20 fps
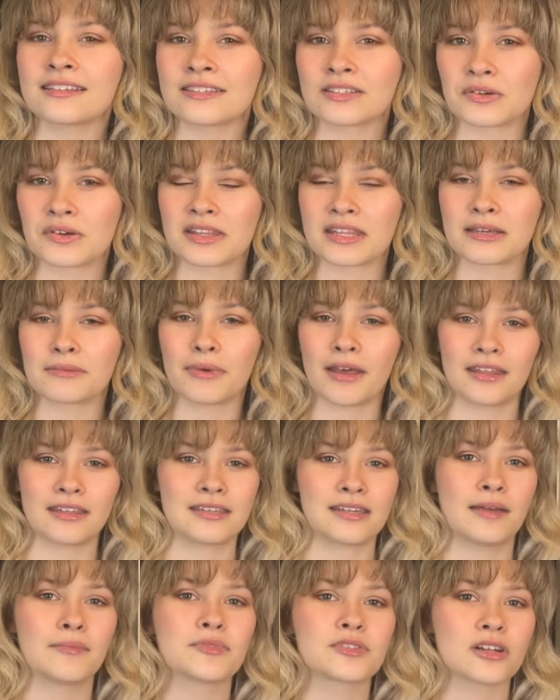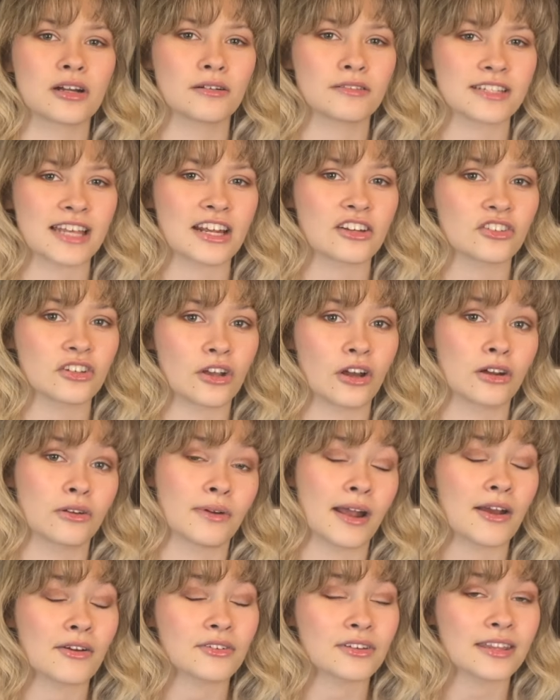so I think by the time Star Wars actually got
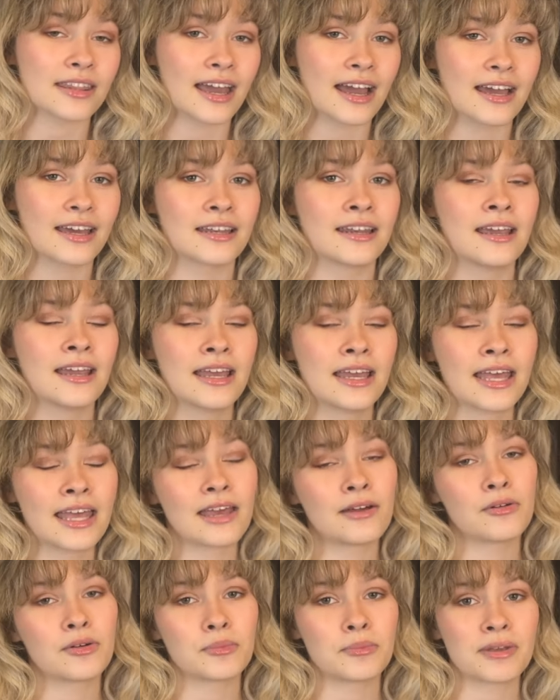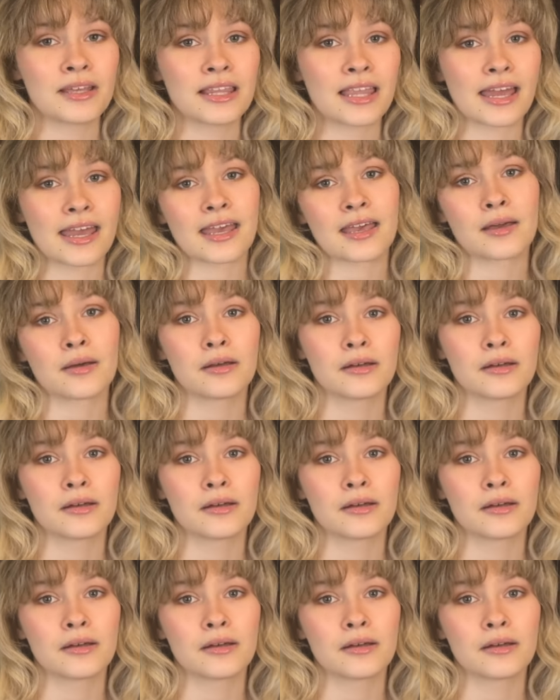around to that, it would be like